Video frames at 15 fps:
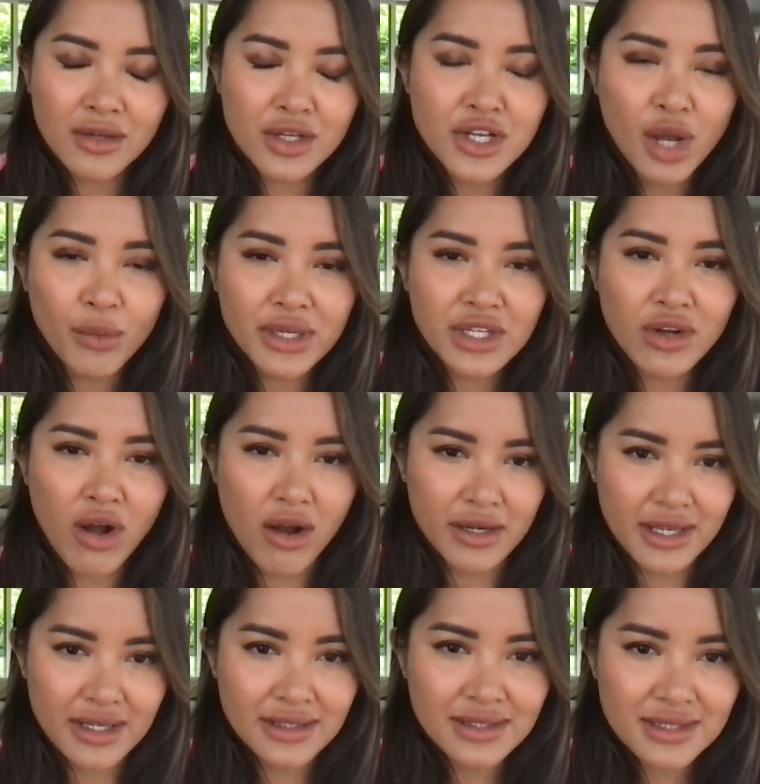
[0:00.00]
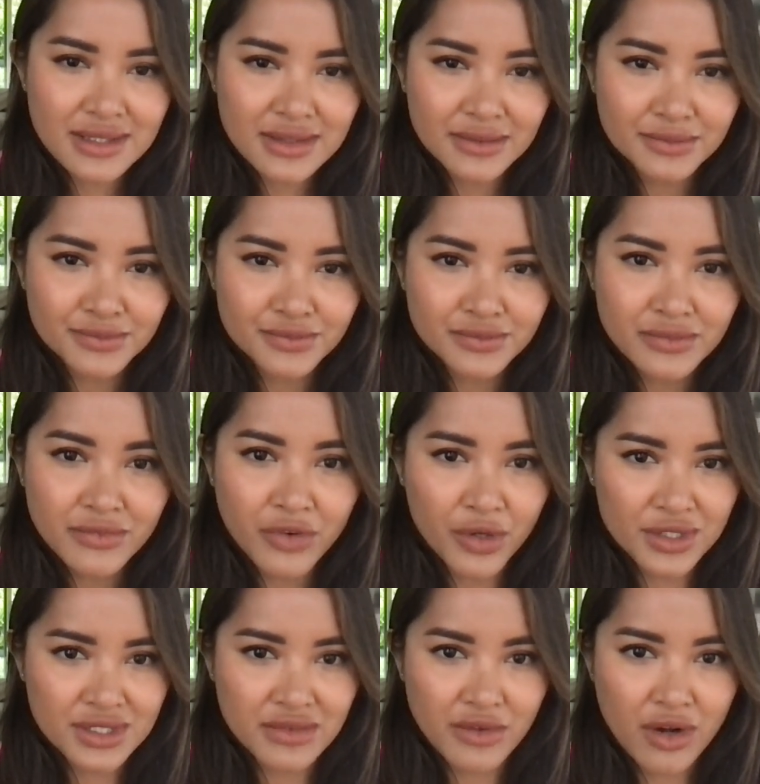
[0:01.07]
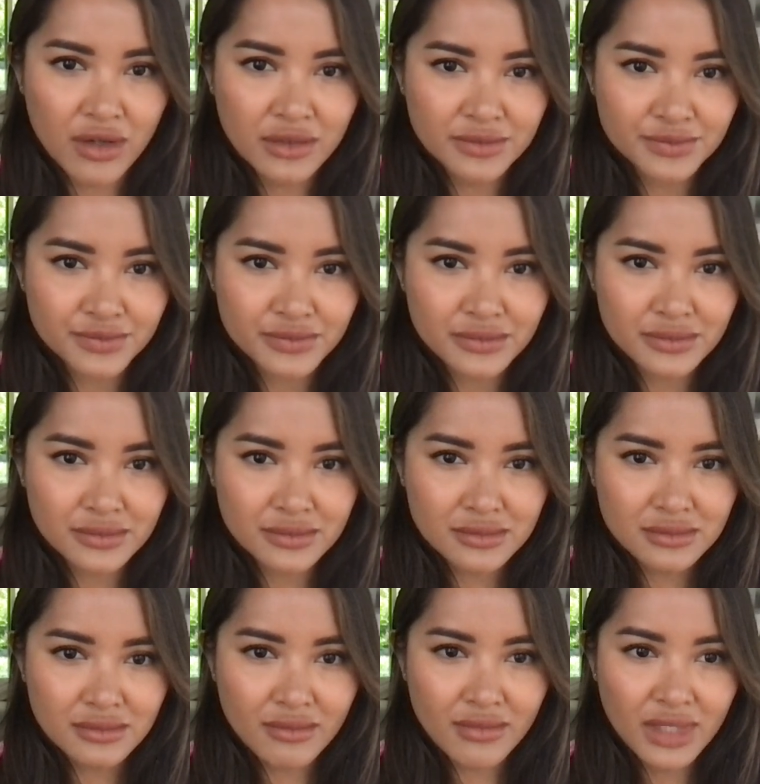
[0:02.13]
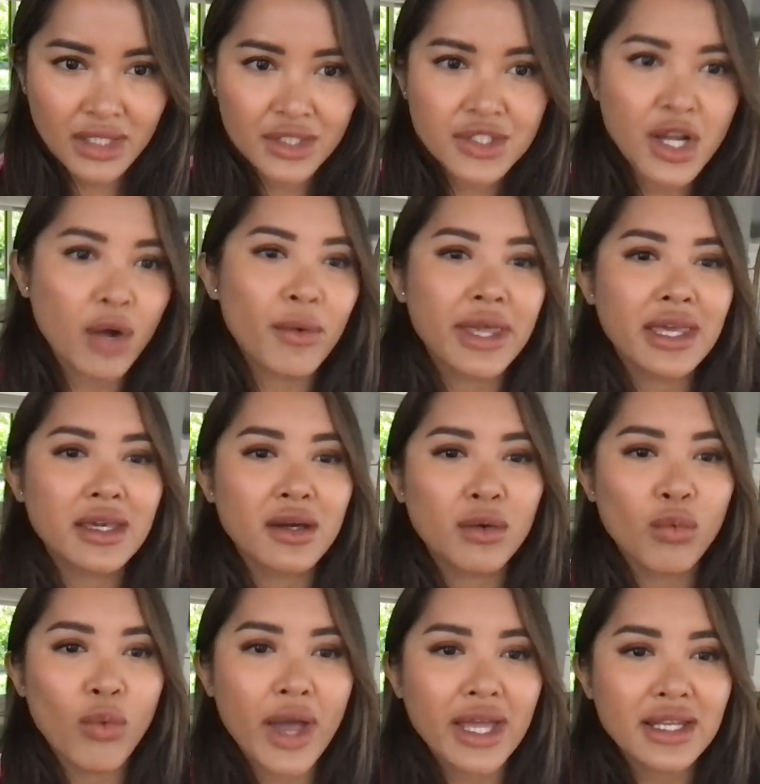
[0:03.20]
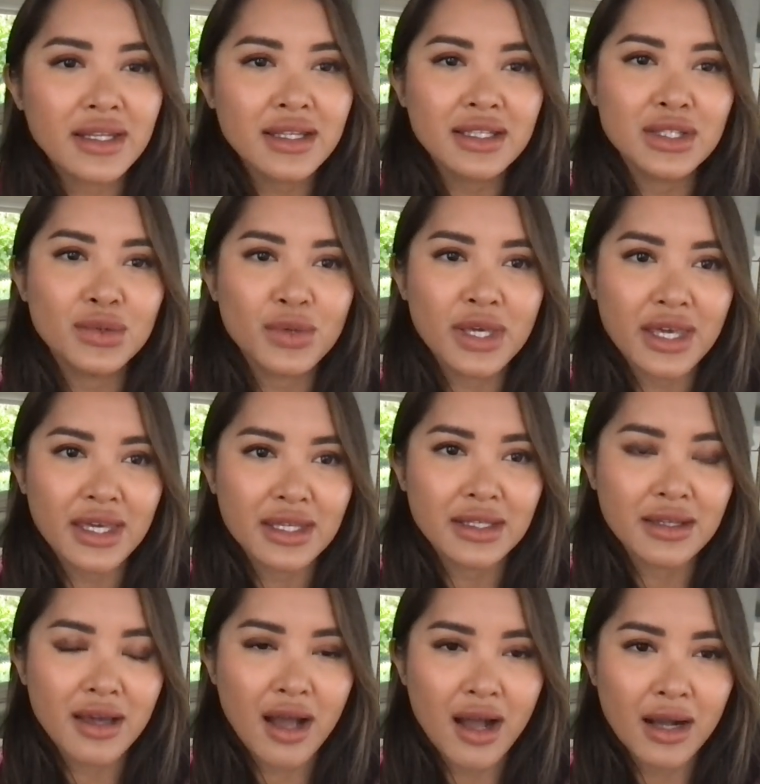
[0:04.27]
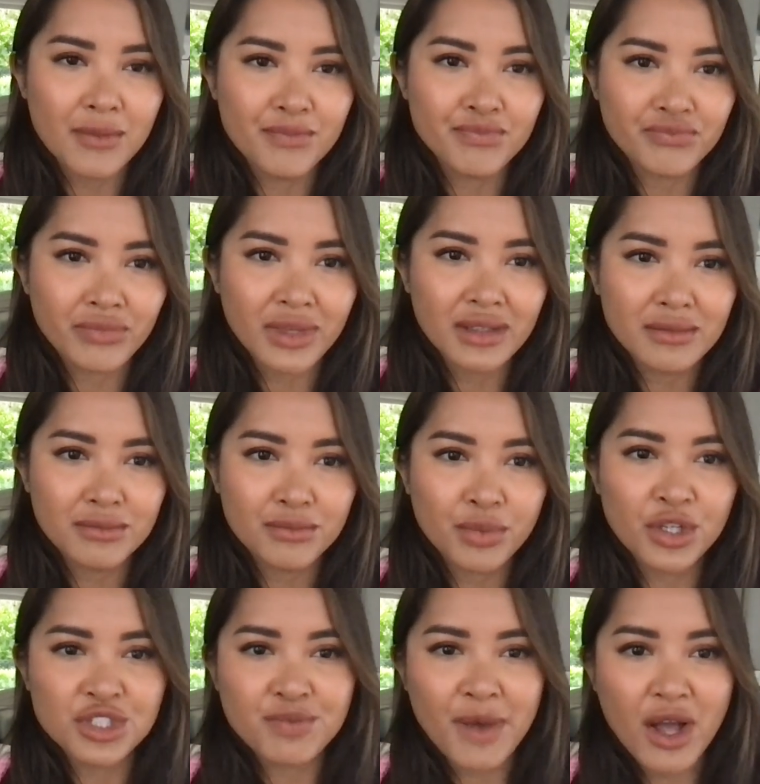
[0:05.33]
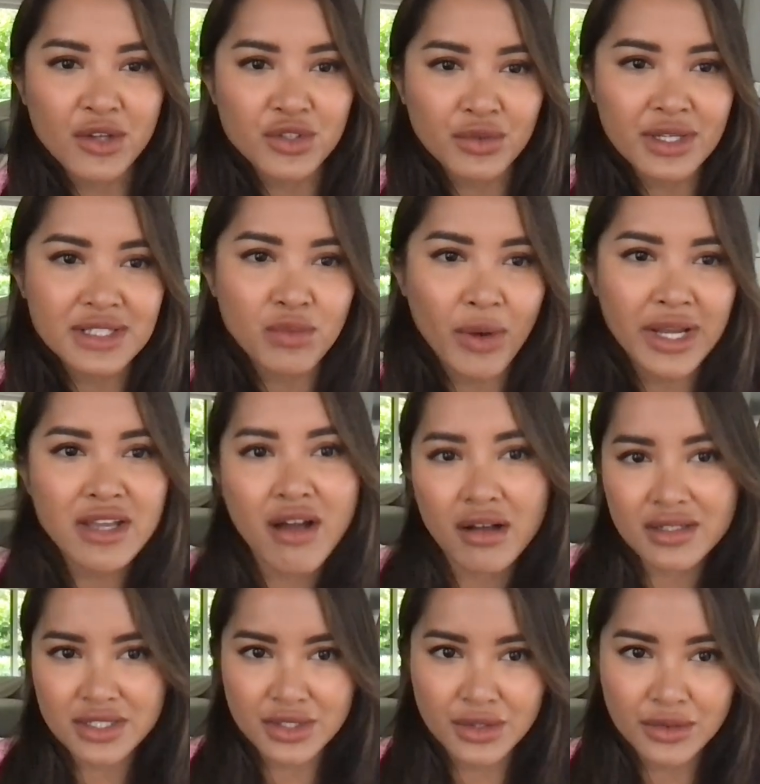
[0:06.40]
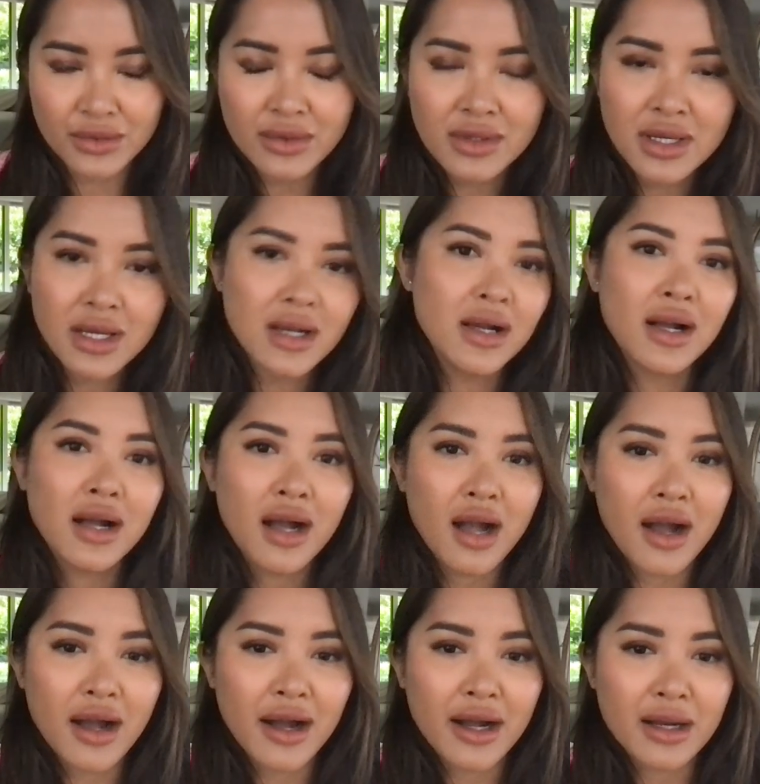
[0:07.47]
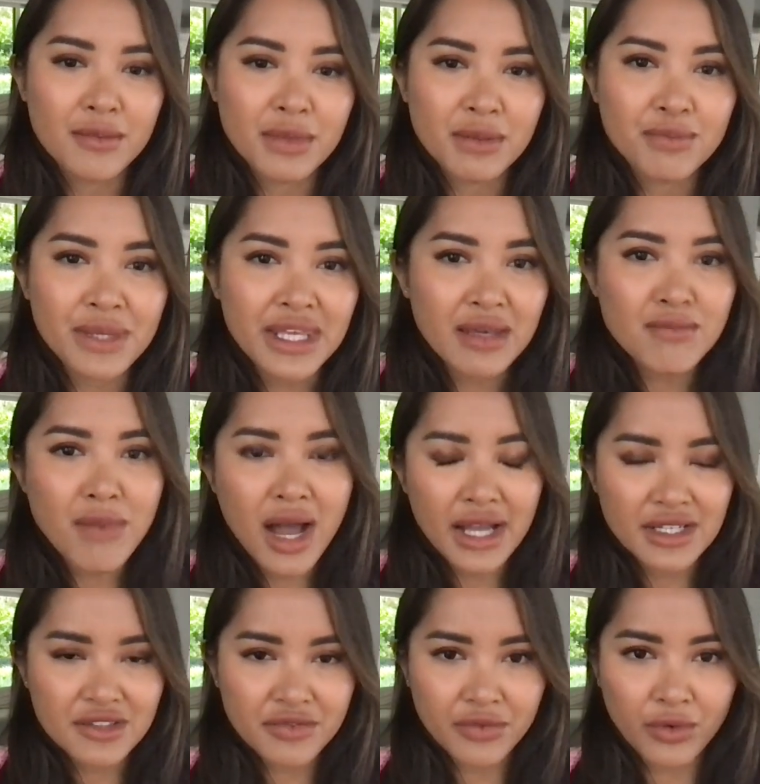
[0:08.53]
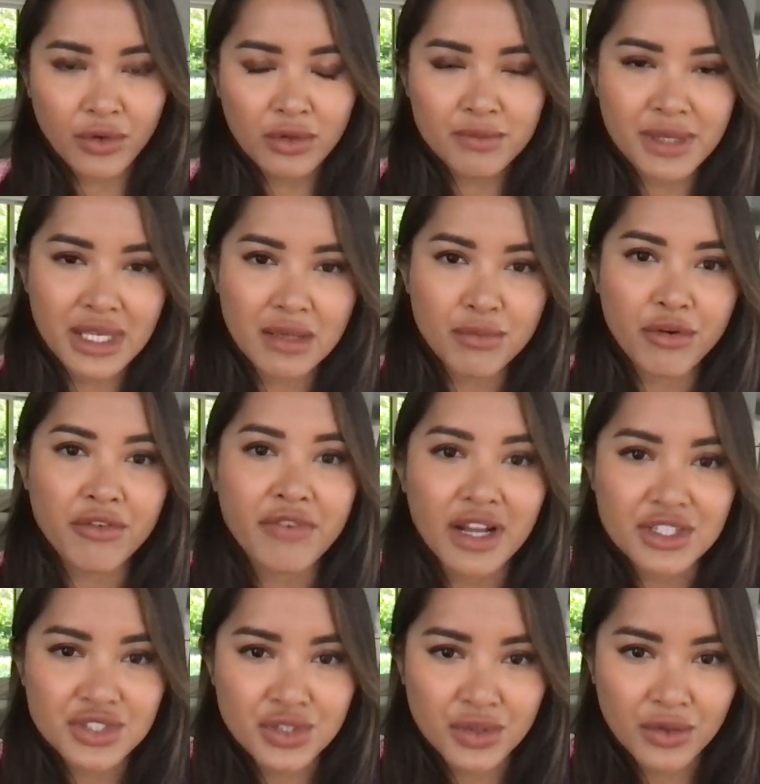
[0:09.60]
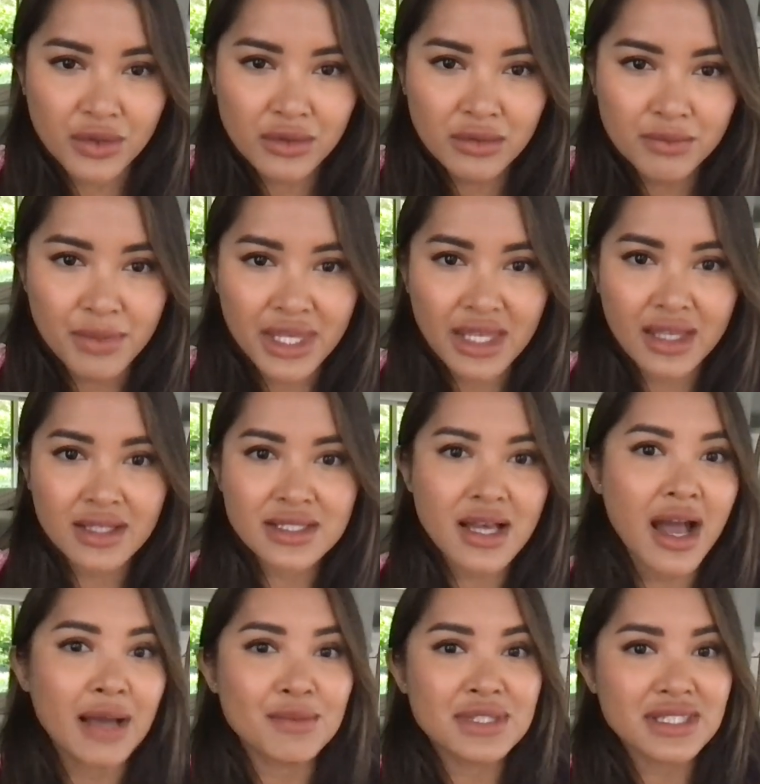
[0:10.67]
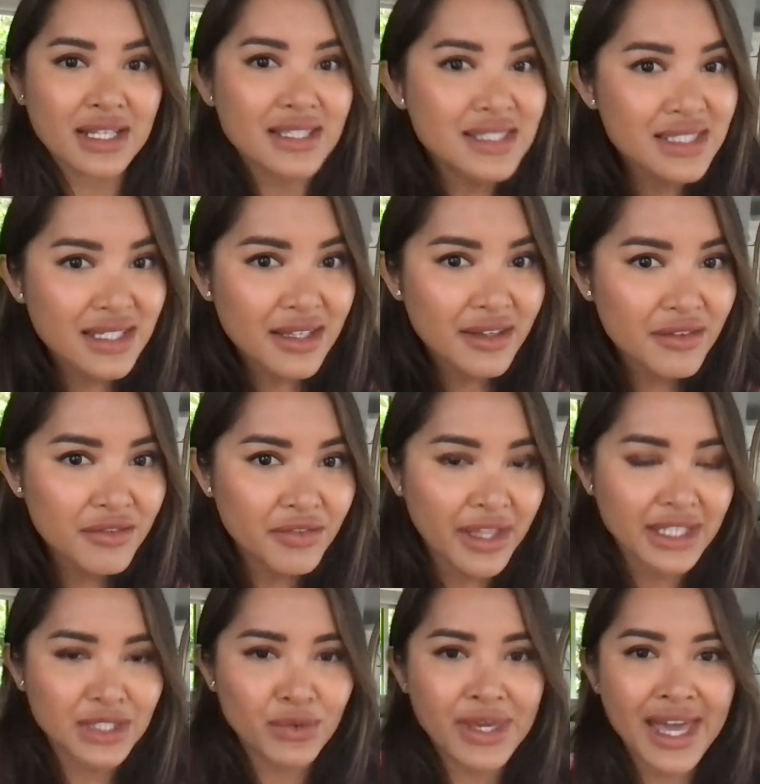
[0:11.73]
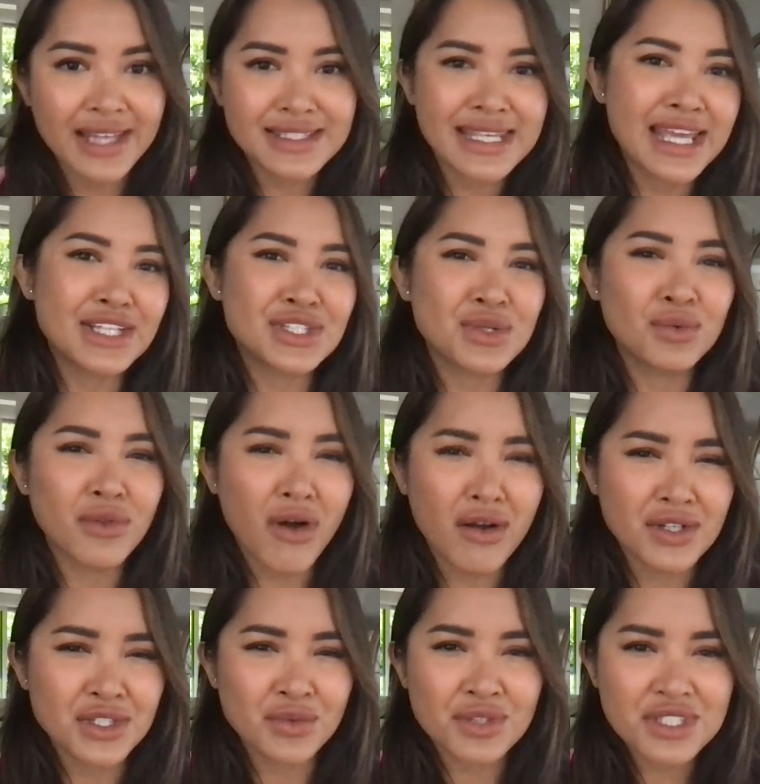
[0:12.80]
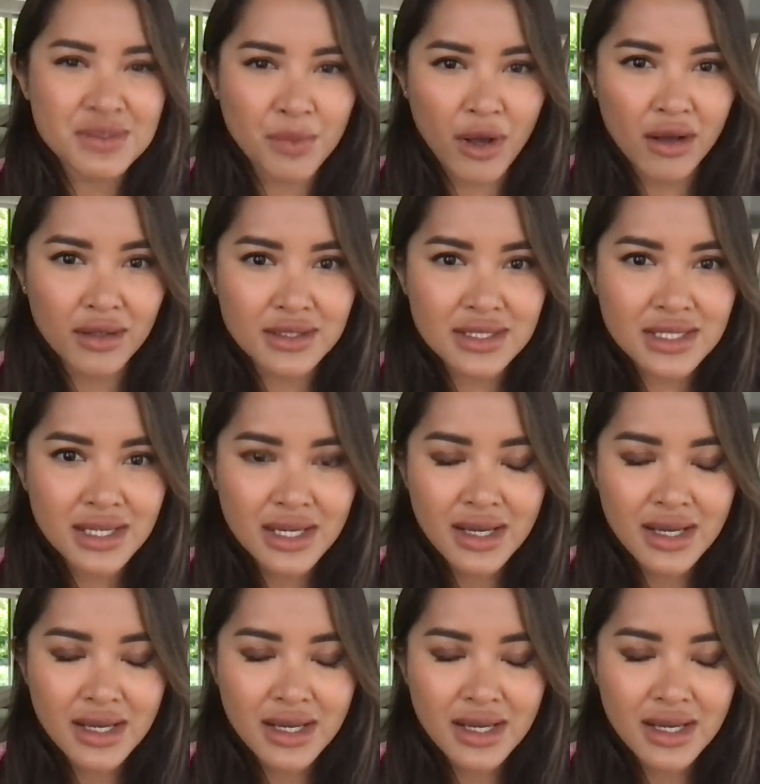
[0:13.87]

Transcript: knowing your audience, first of all, knowing when you can push boundaries, when not to, being mindful, being professional, being time sensitive, like you can't take too long to respond,